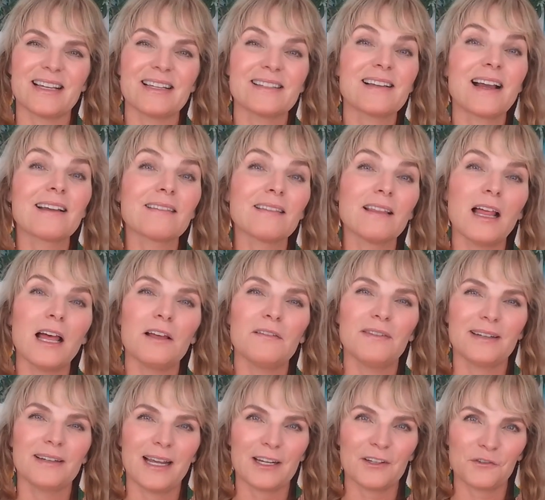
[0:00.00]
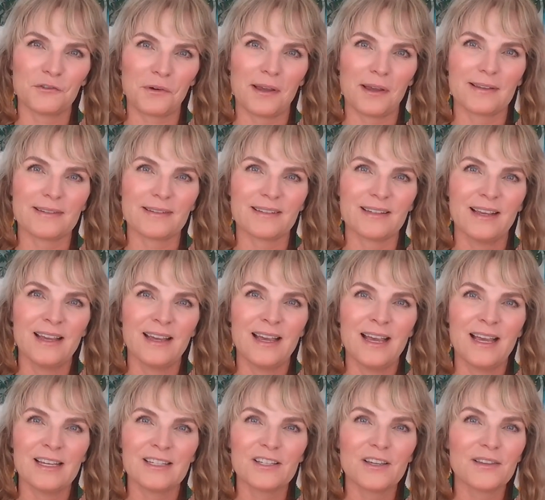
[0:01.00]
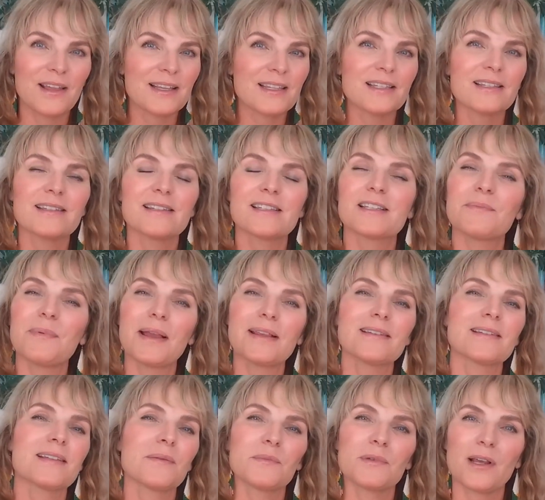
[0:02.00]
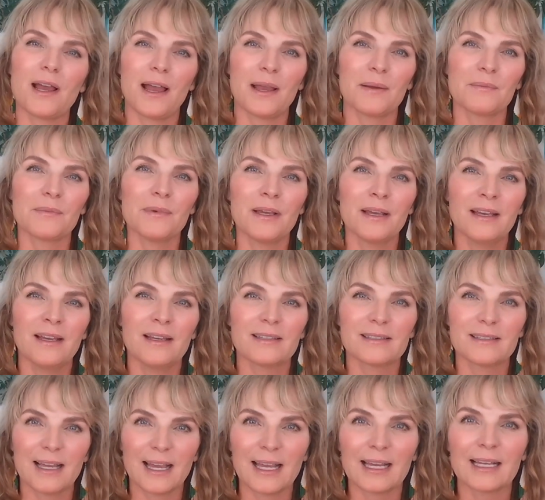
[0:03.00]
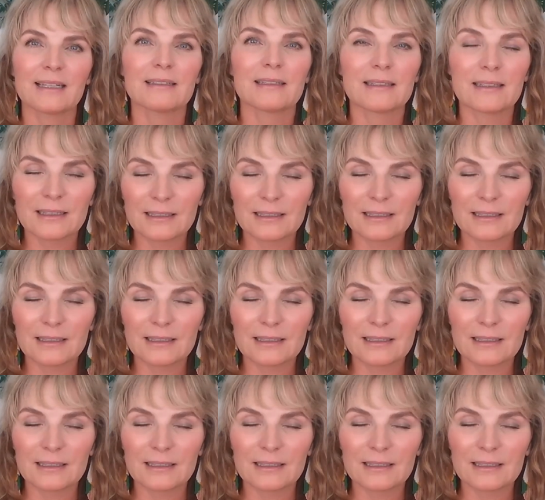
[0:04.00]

is I love and I trust. So then spend some time saying